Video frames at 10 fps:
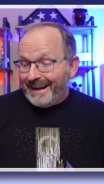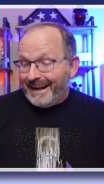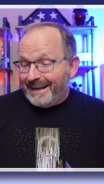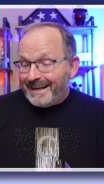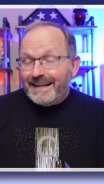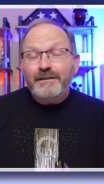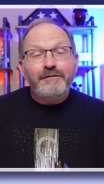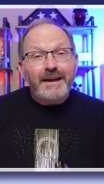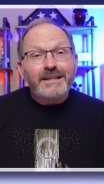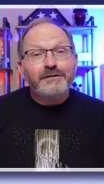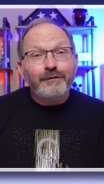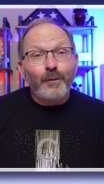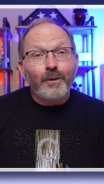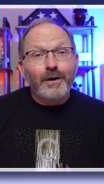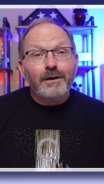And in phase
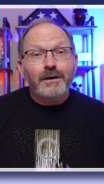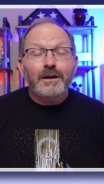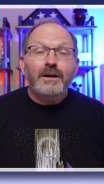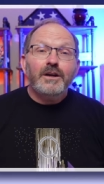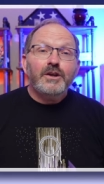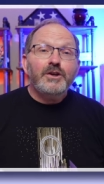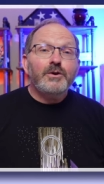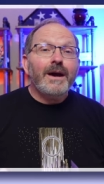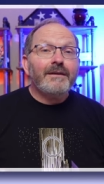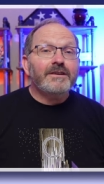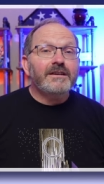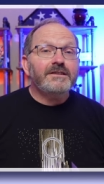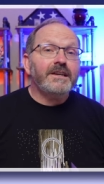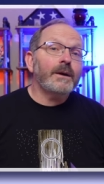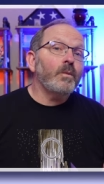four, you have to
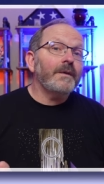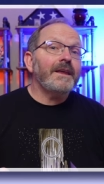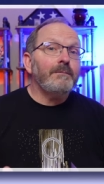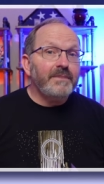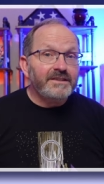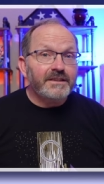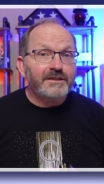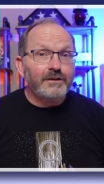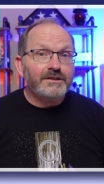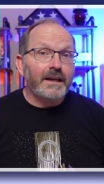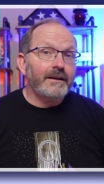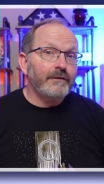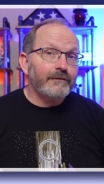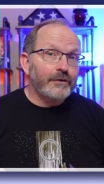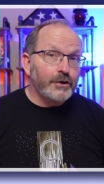decide what that business looks
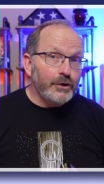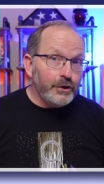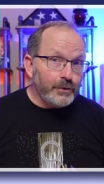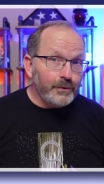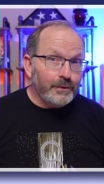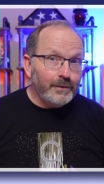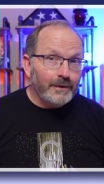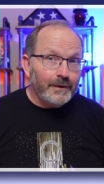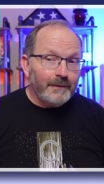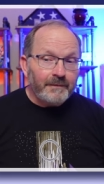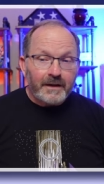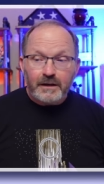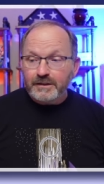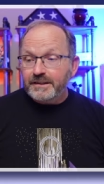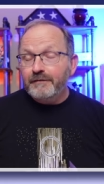like for you.
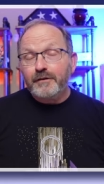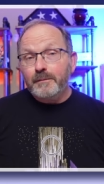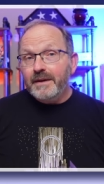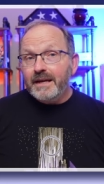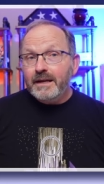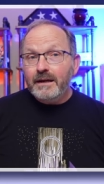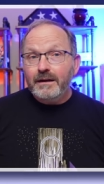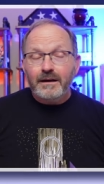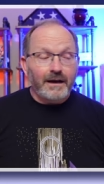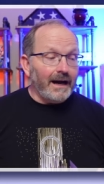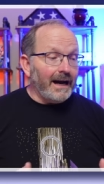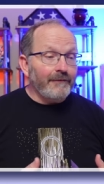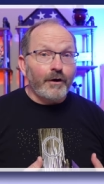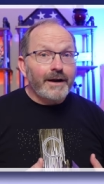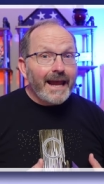See, for me,
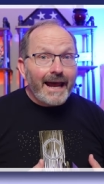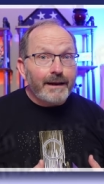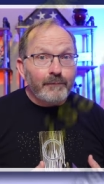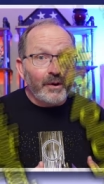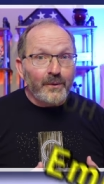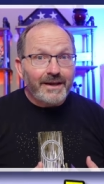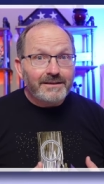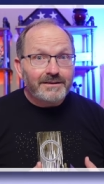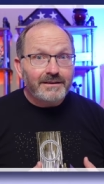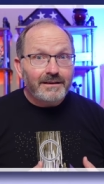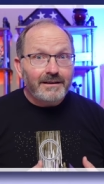I've already had employees.